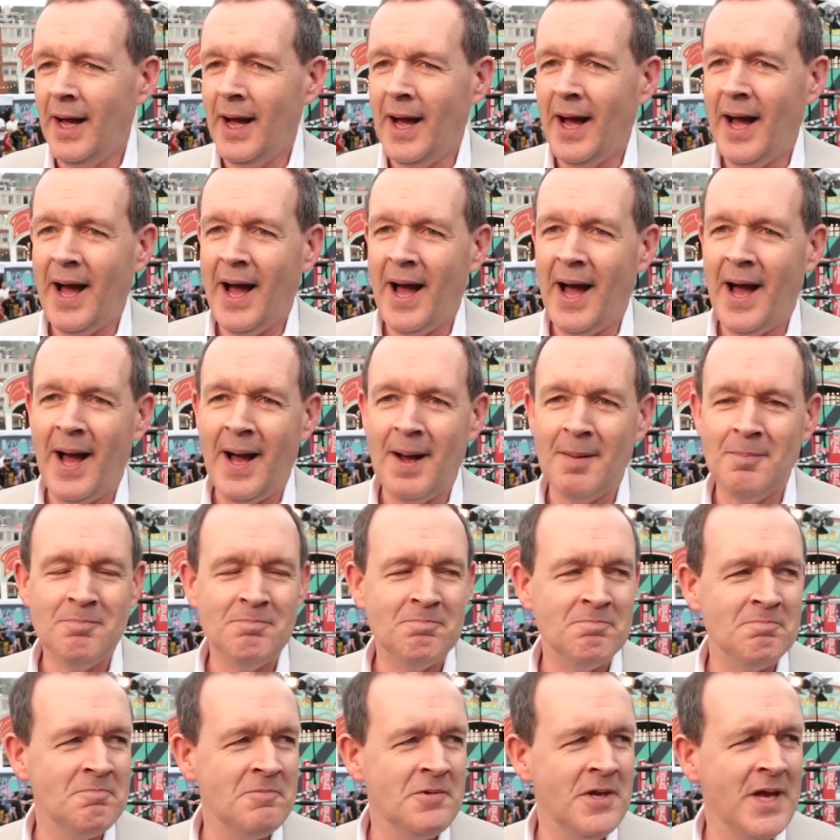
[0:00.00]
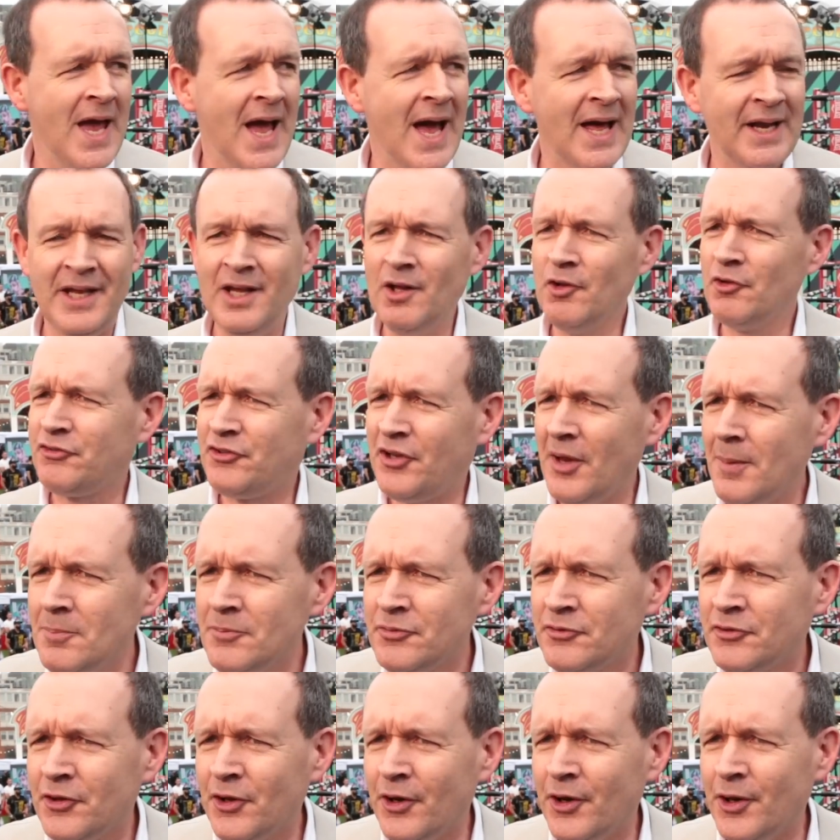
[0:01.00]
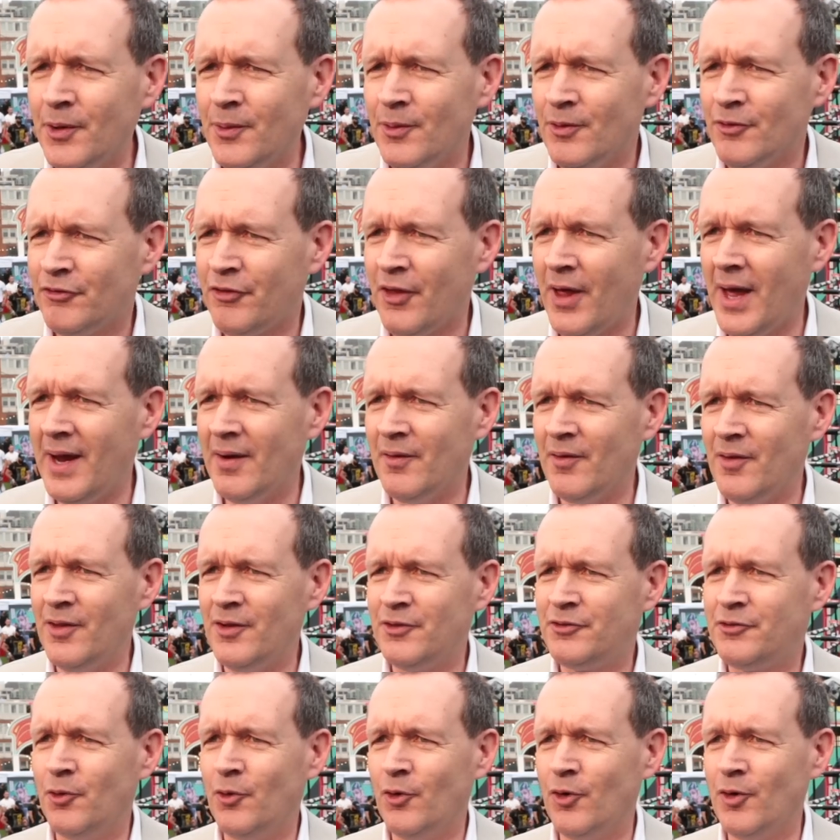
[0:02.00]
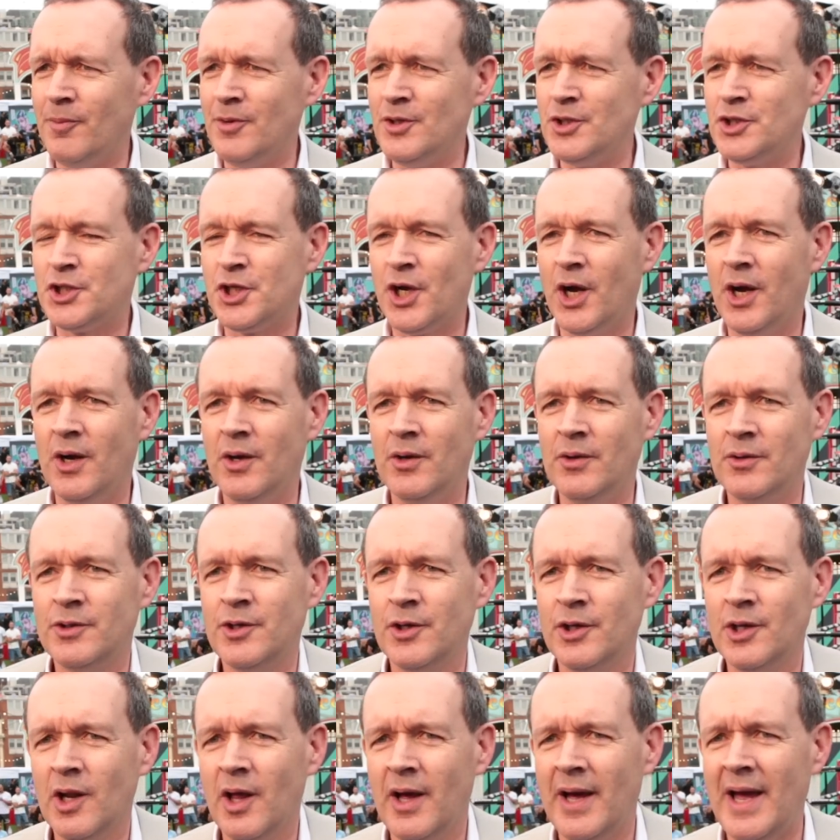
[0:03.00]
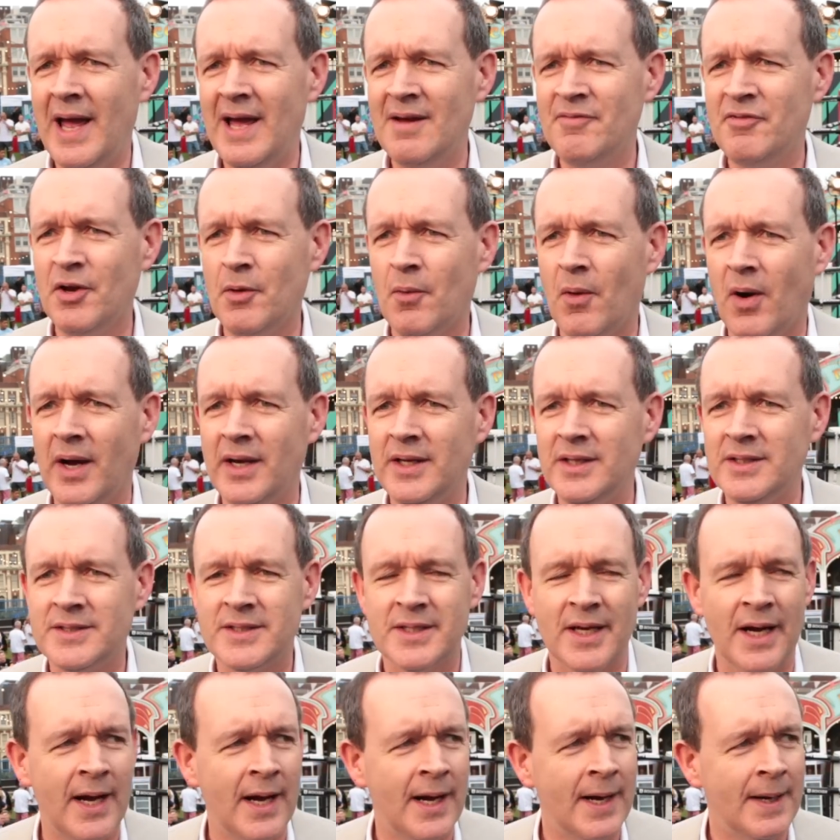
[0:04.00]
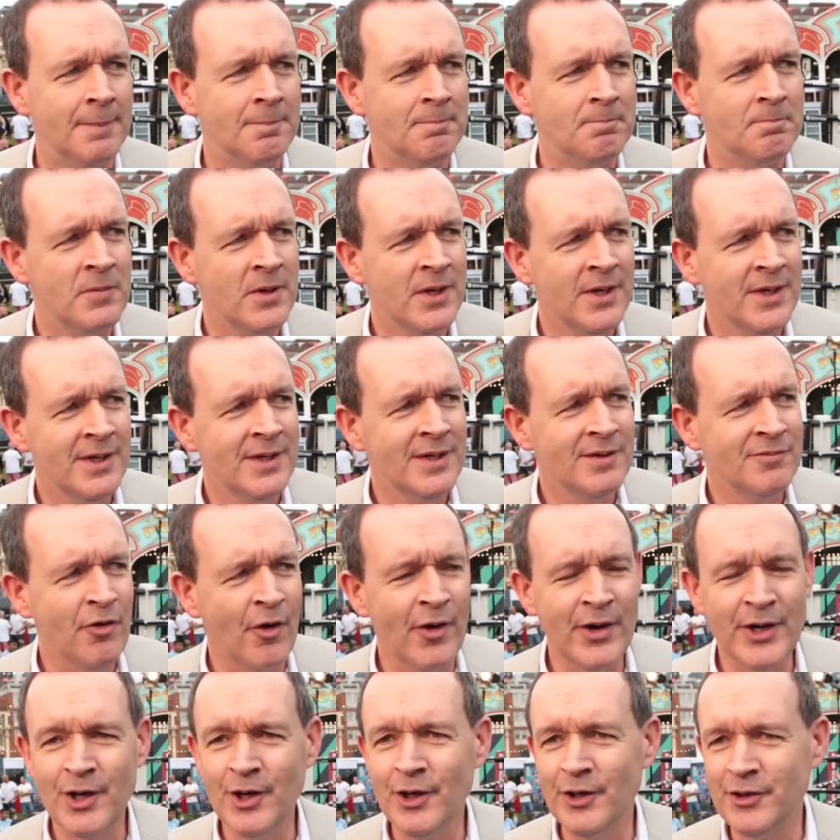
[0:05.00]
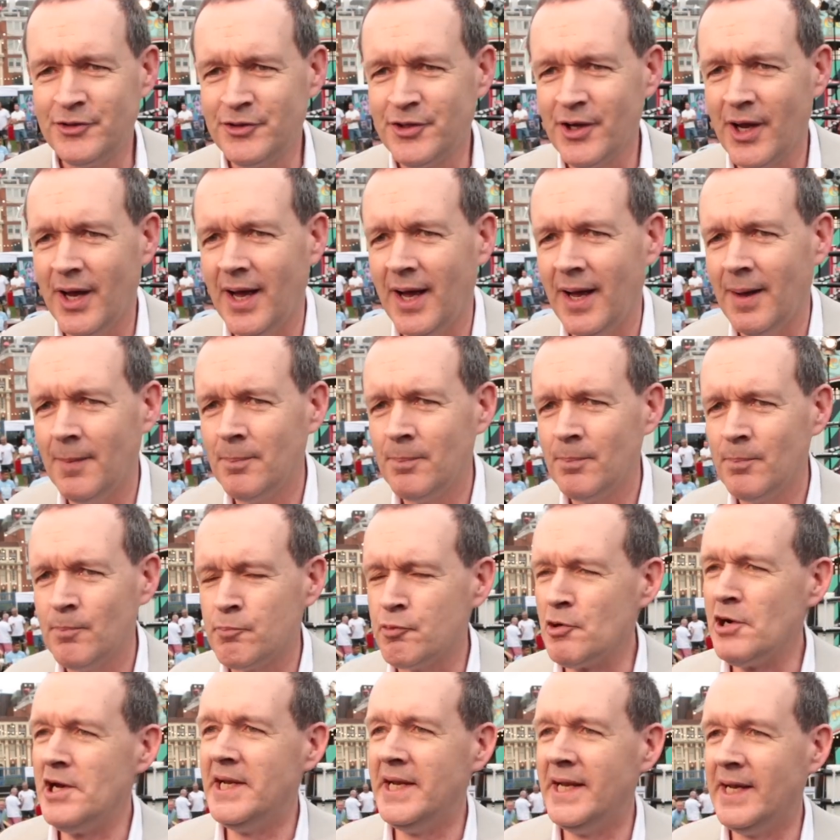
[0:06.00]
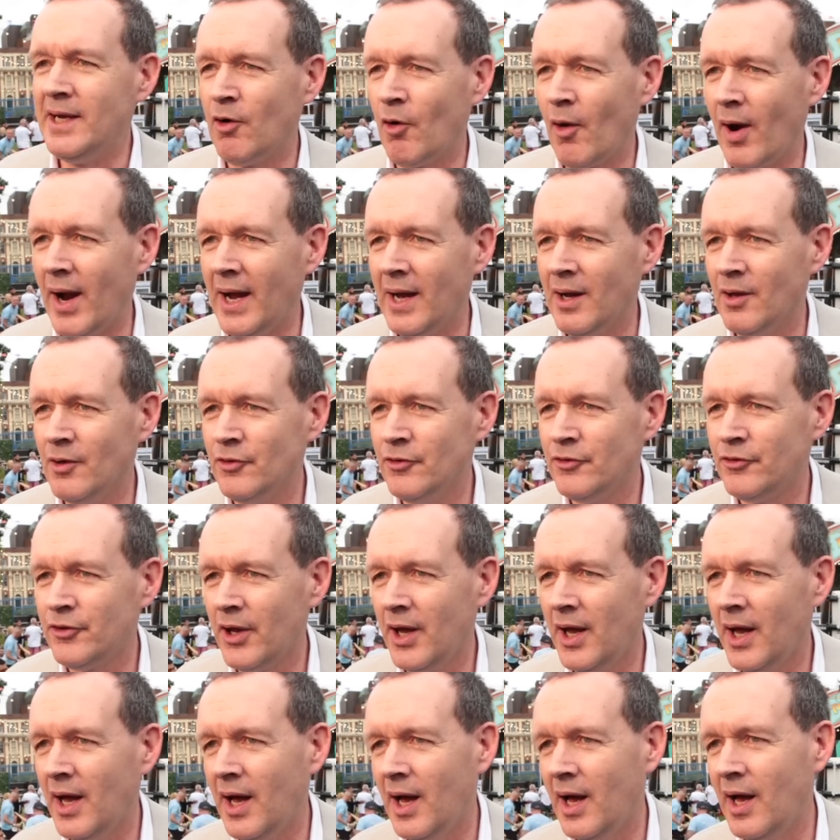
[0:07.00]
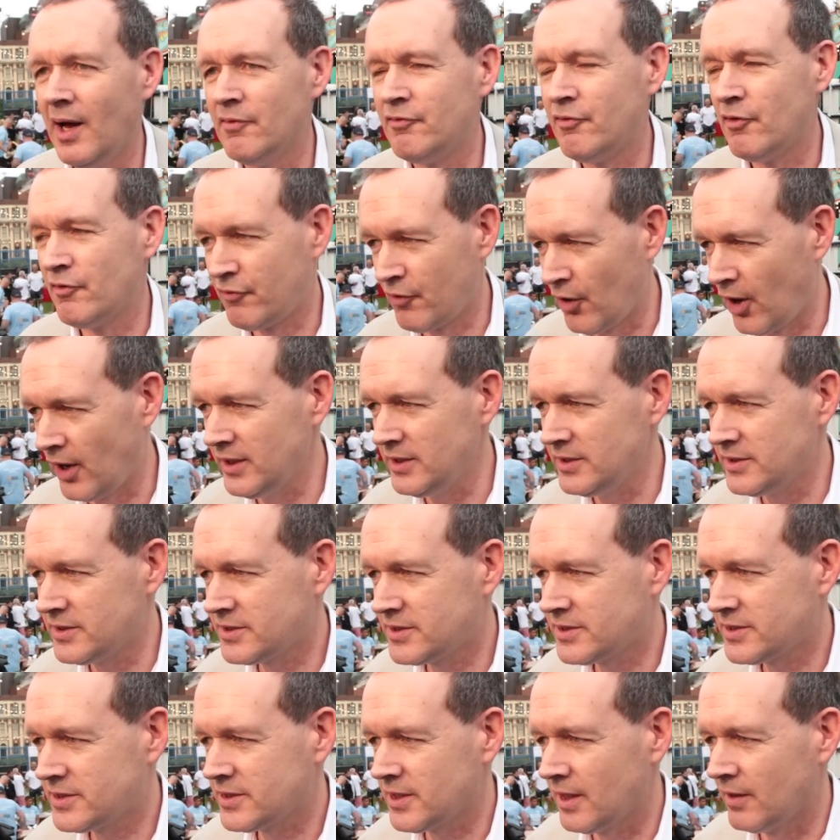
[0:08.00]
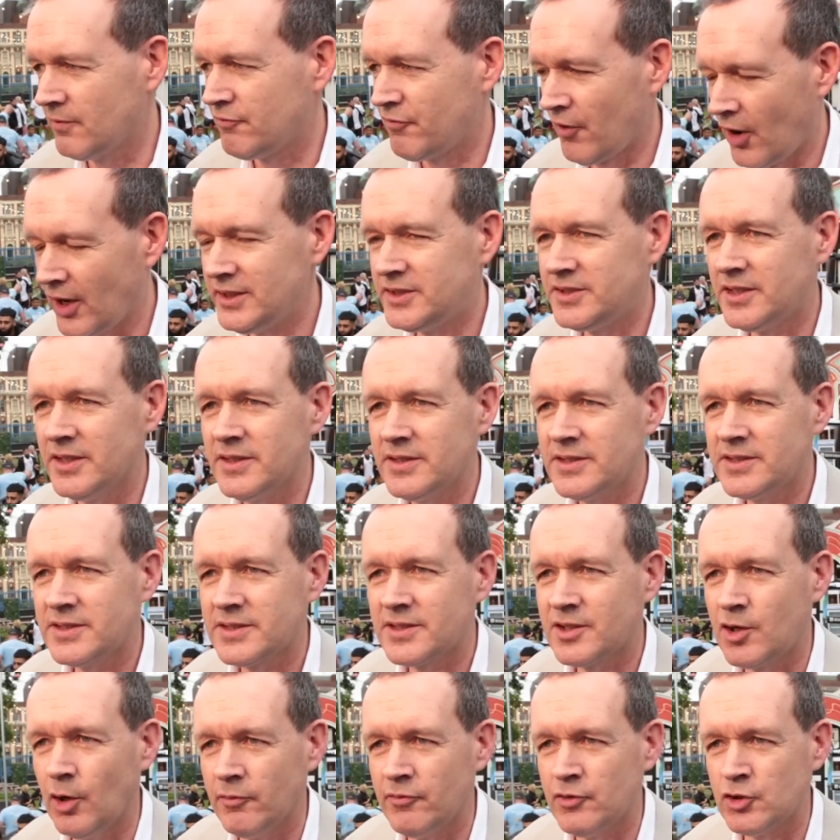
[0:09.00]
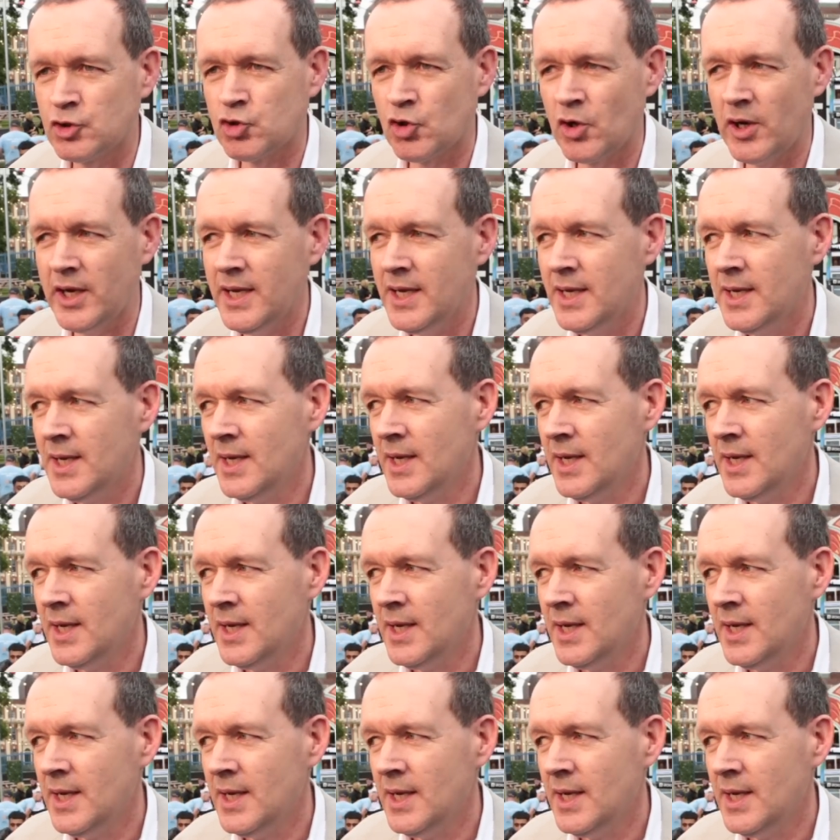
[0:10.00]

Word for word: um, yeah, Neil Simpson, who was there at the tournament show, good light heavyweight. Um, very good um, breeding ground uh, for fights and fighters, Coventry,